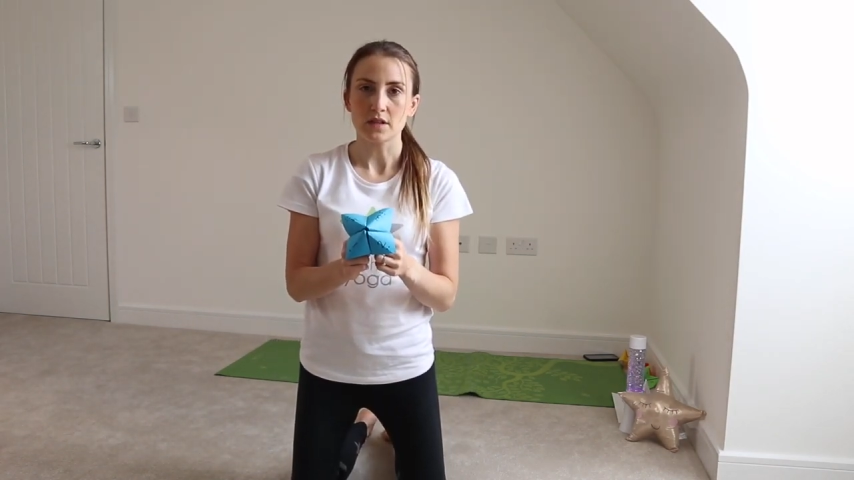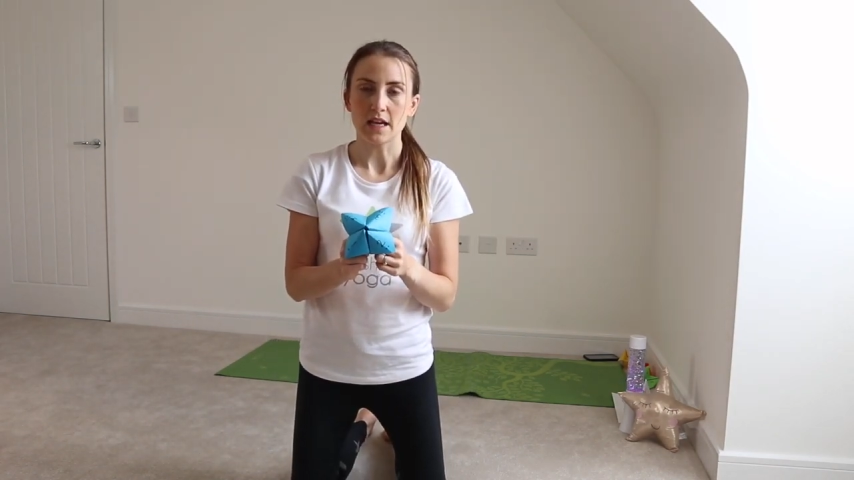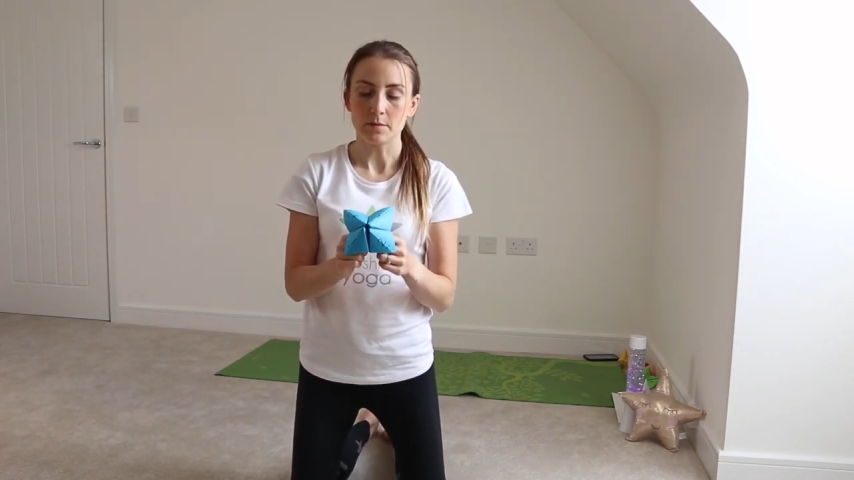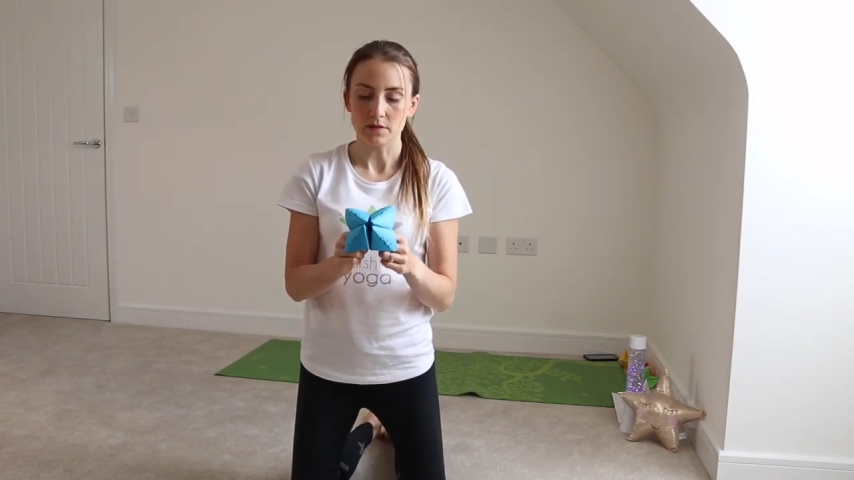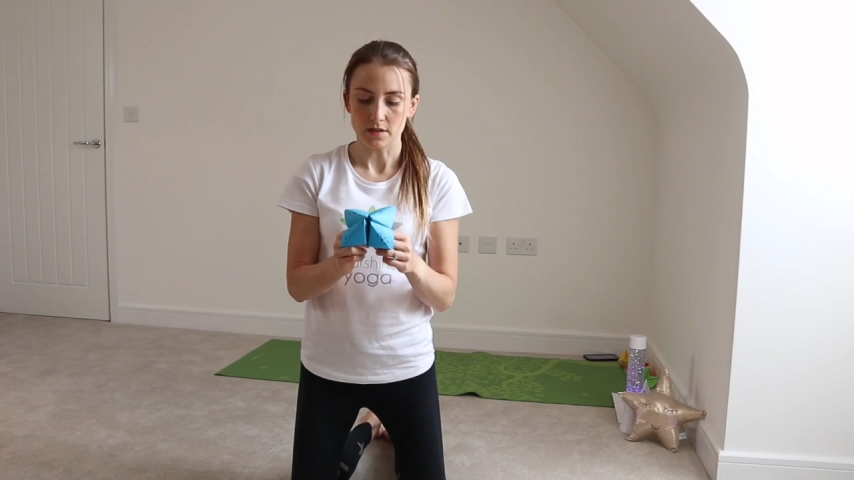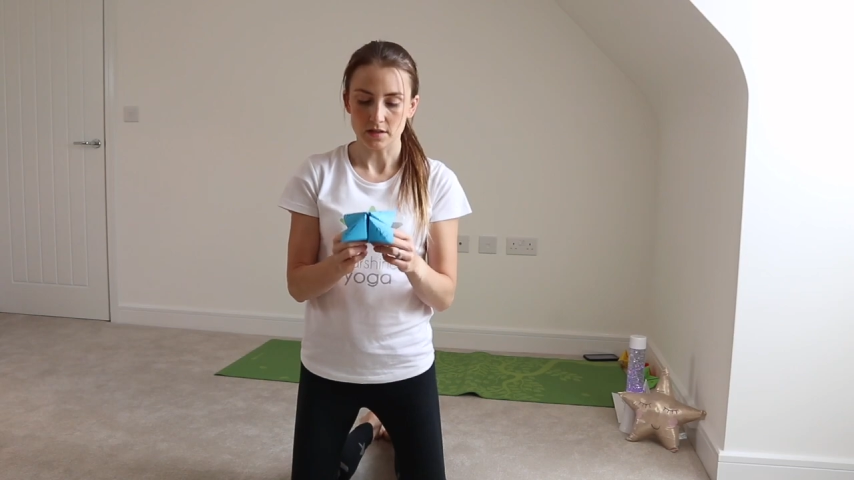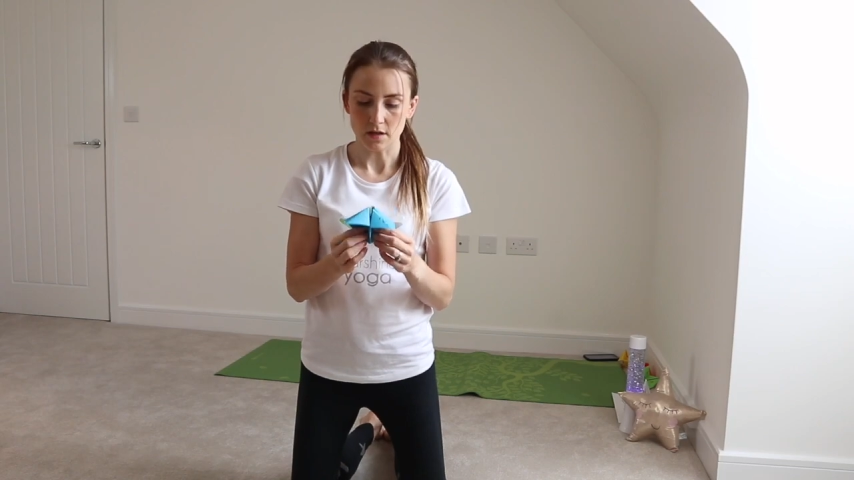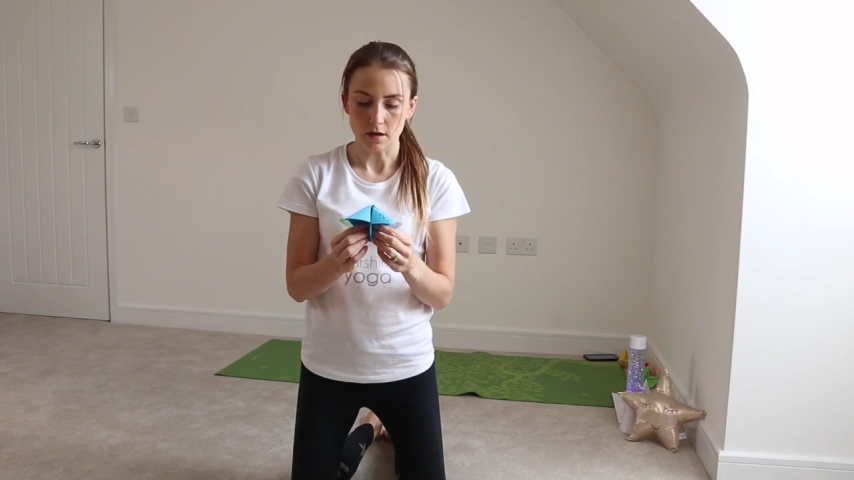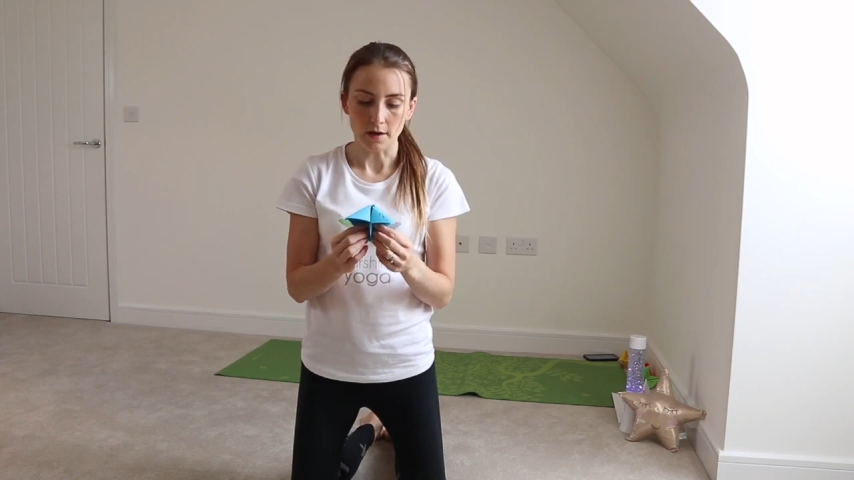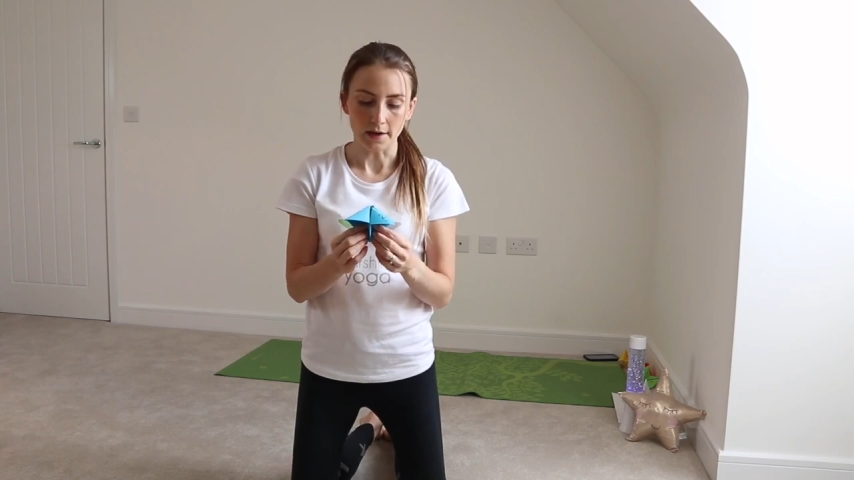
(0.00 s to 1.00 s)
game
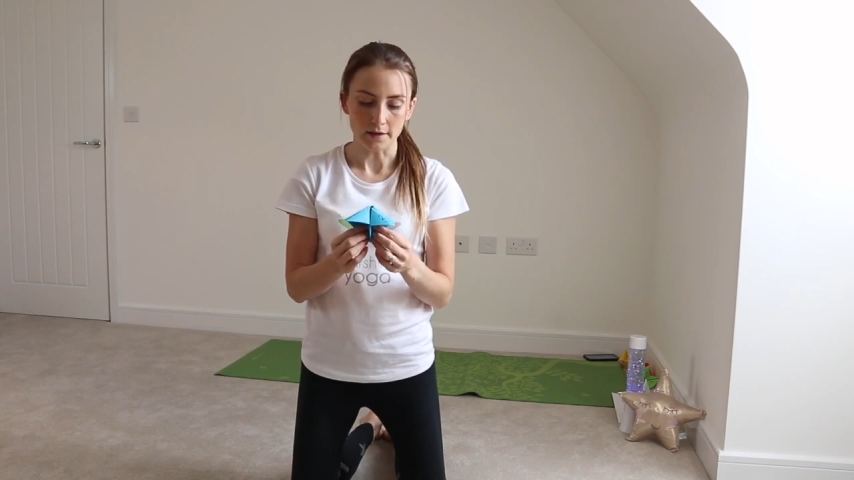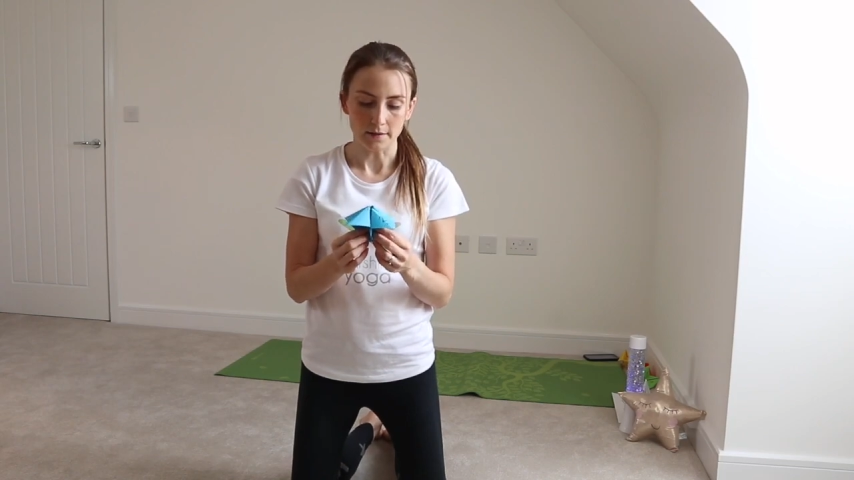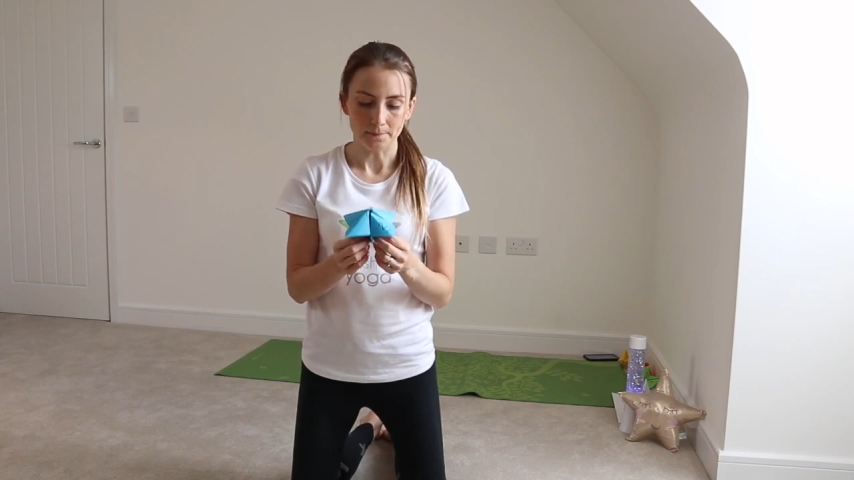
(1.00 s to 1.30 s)
decide.